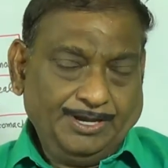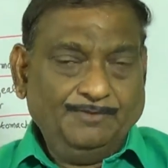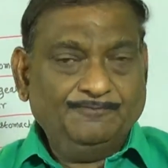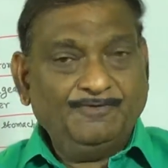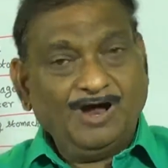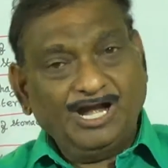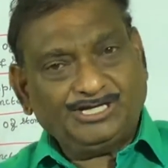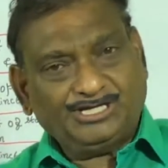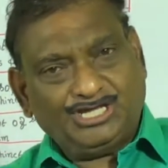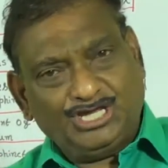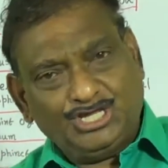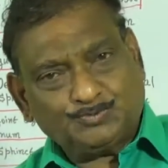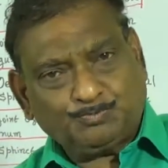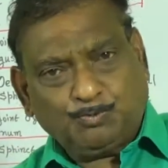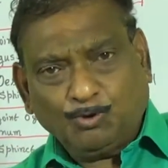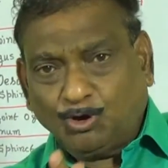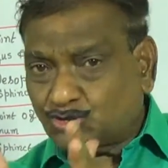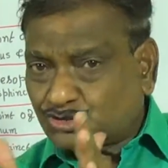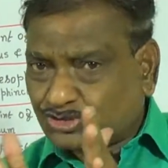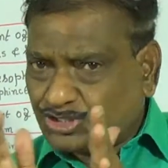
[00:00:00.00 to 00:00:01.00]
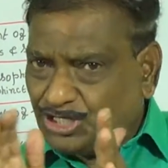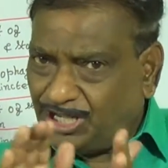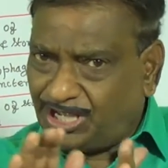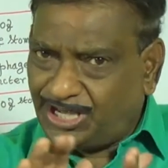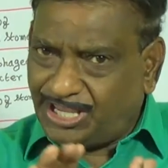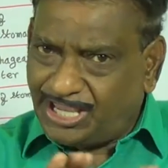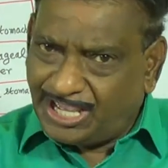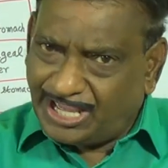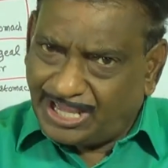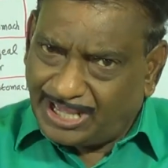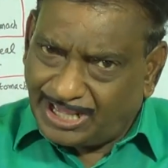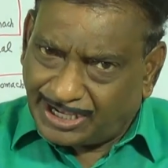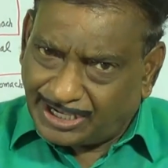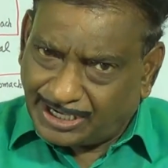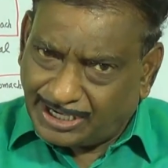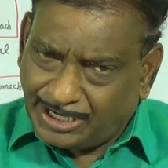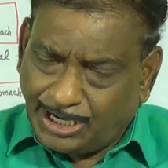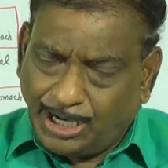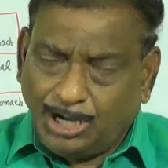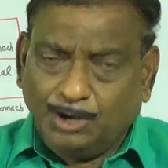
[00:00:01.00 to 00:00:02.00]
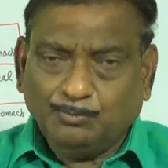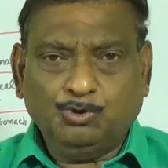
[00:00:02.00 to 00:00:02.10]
What is posterior?